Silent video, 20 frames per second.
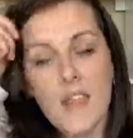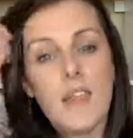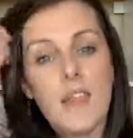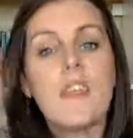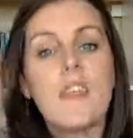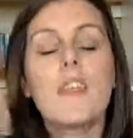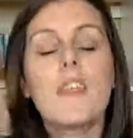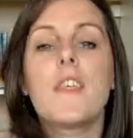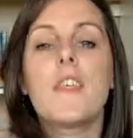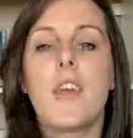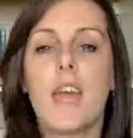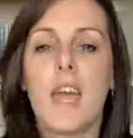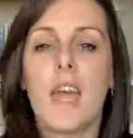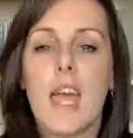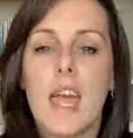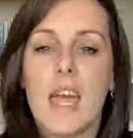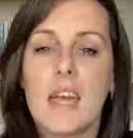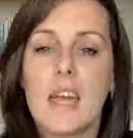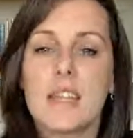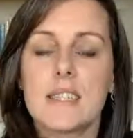The other thing
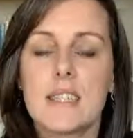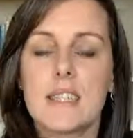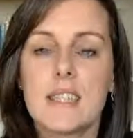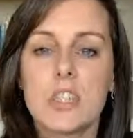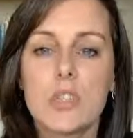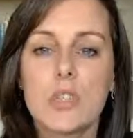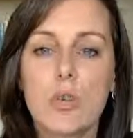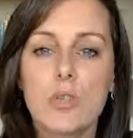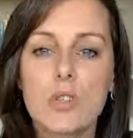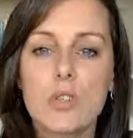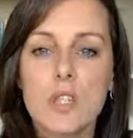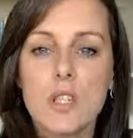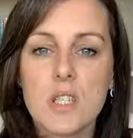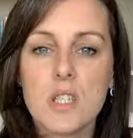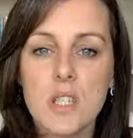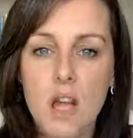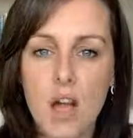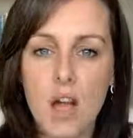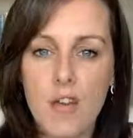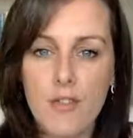is not to
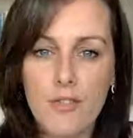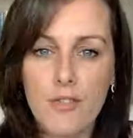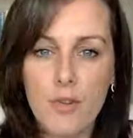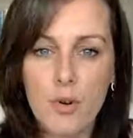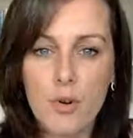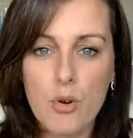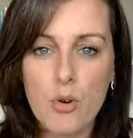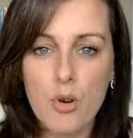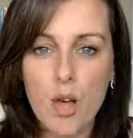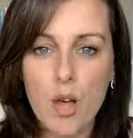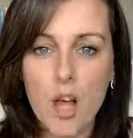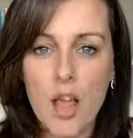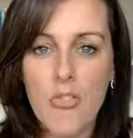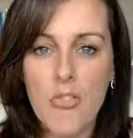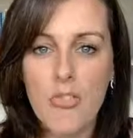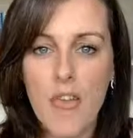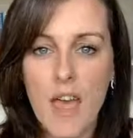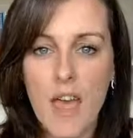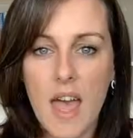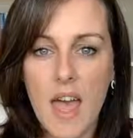stifle
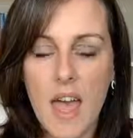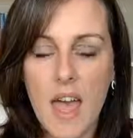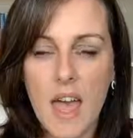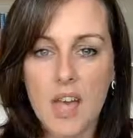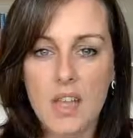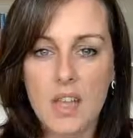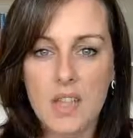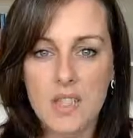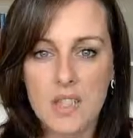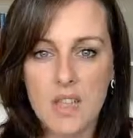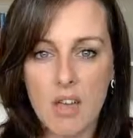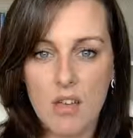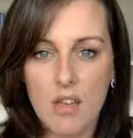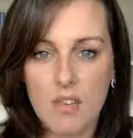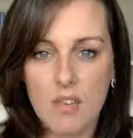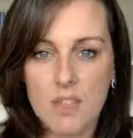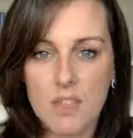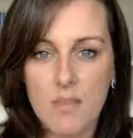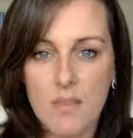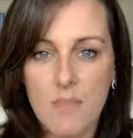their
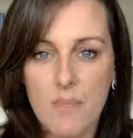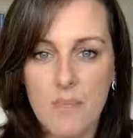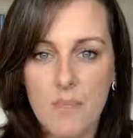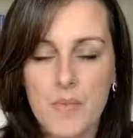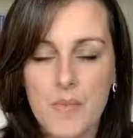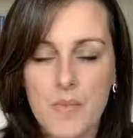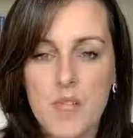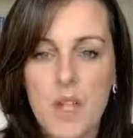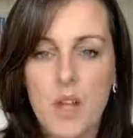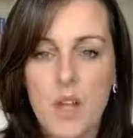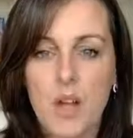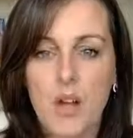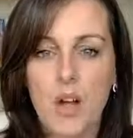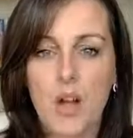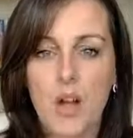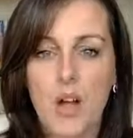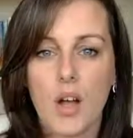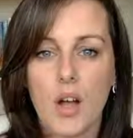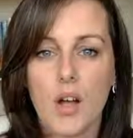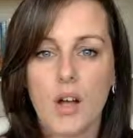concerns.
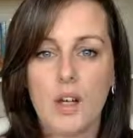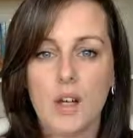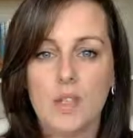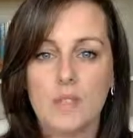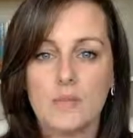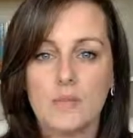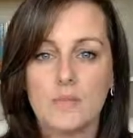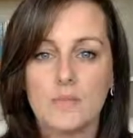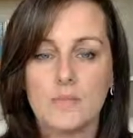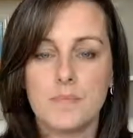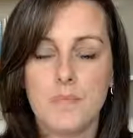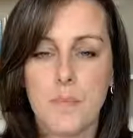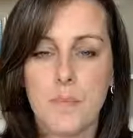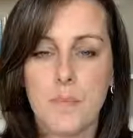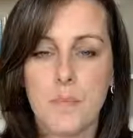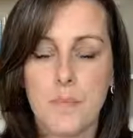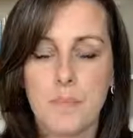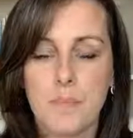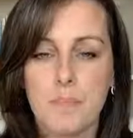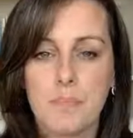So
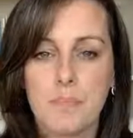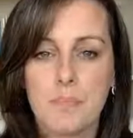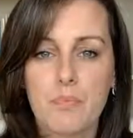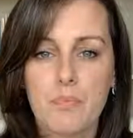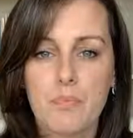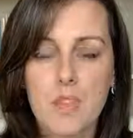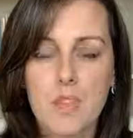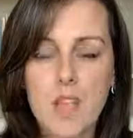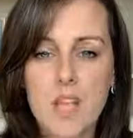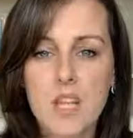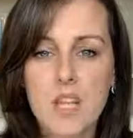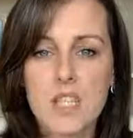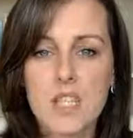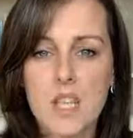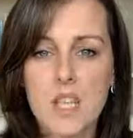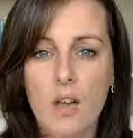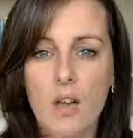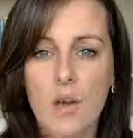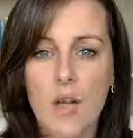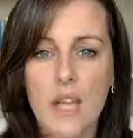
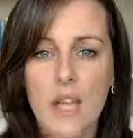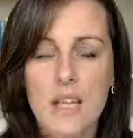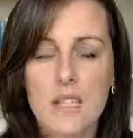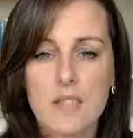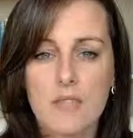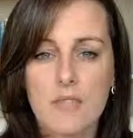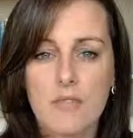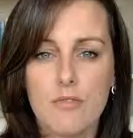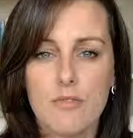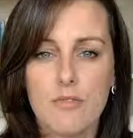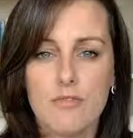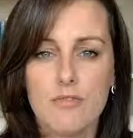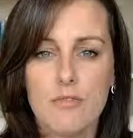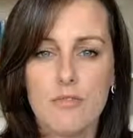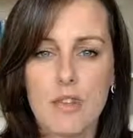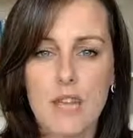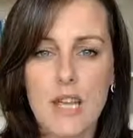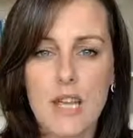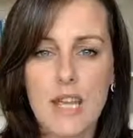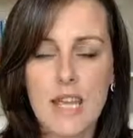it's
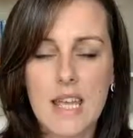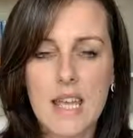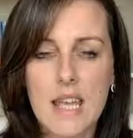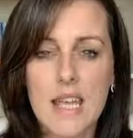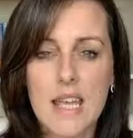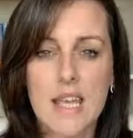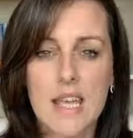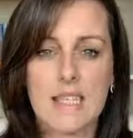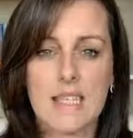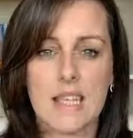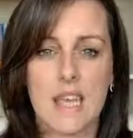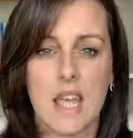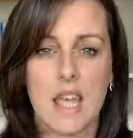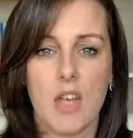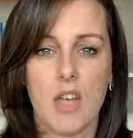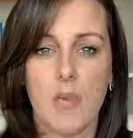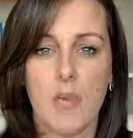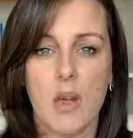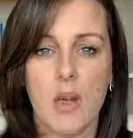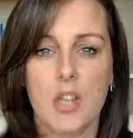really
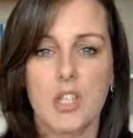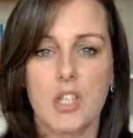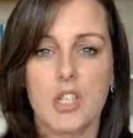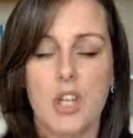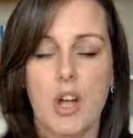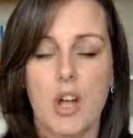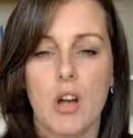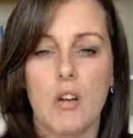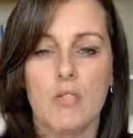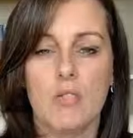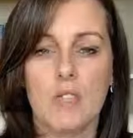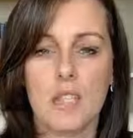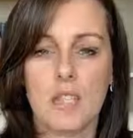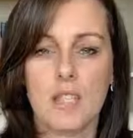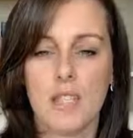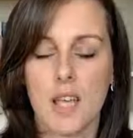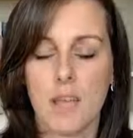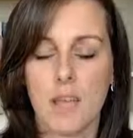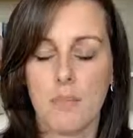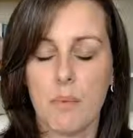easy when a child
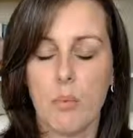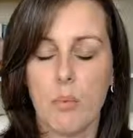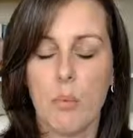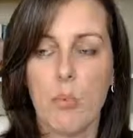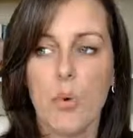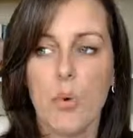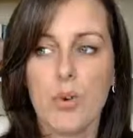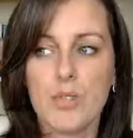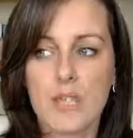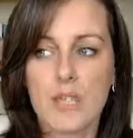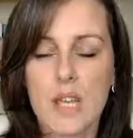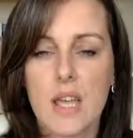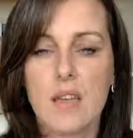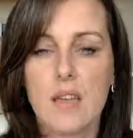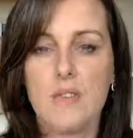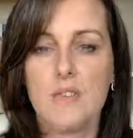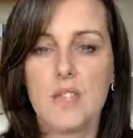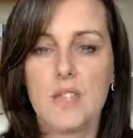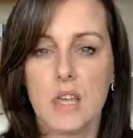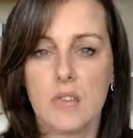is saying, but what
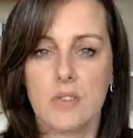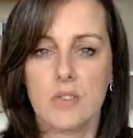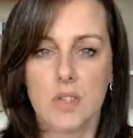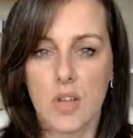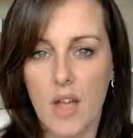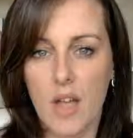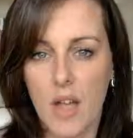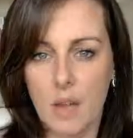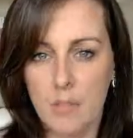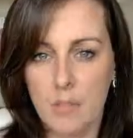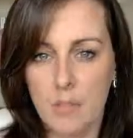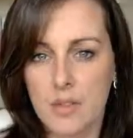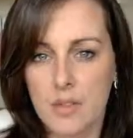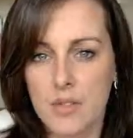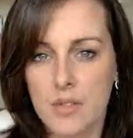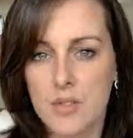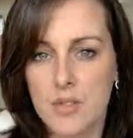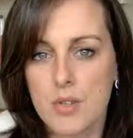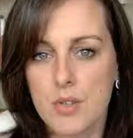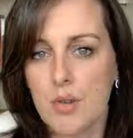if so-and-so
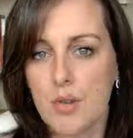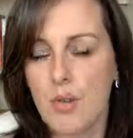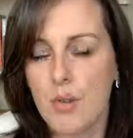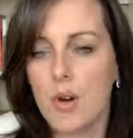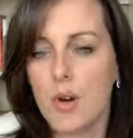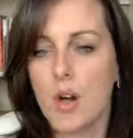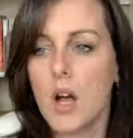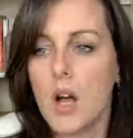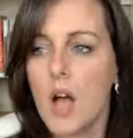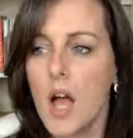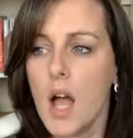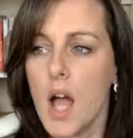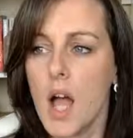happens, or